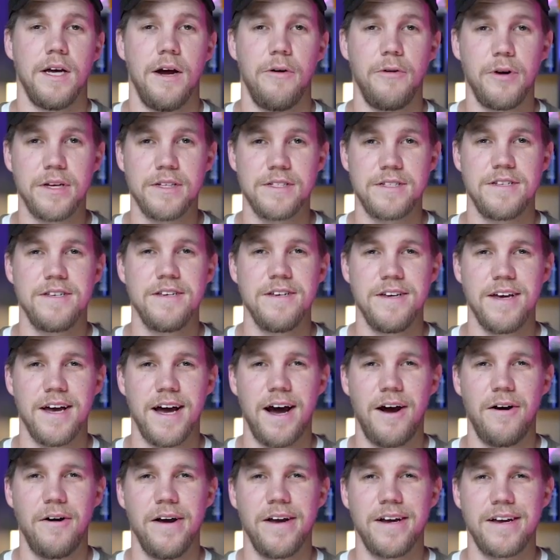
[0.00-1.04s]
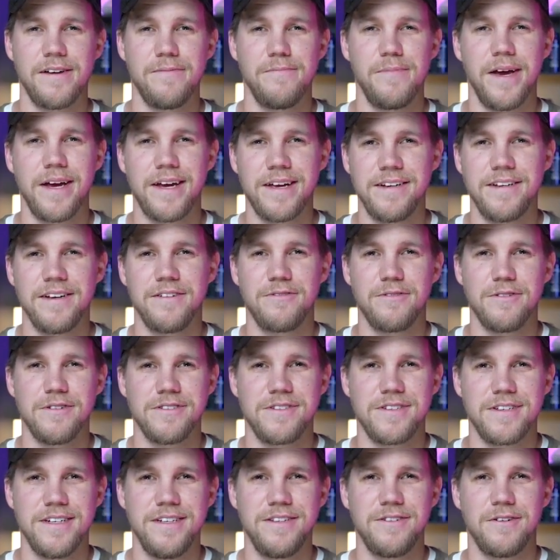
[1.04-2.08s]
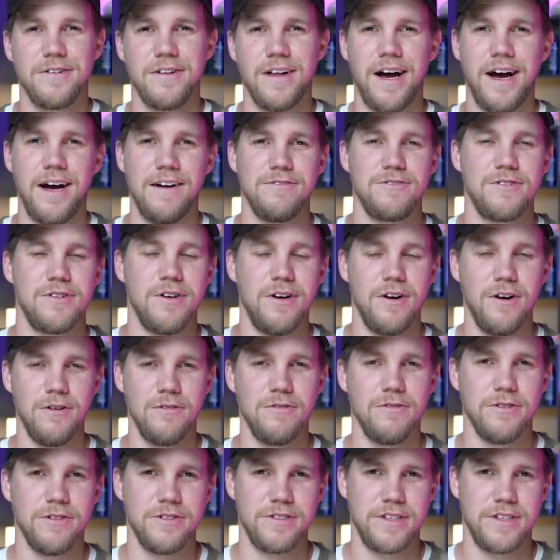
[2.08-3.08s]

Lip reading: and we can see how it can make a difference in their lives over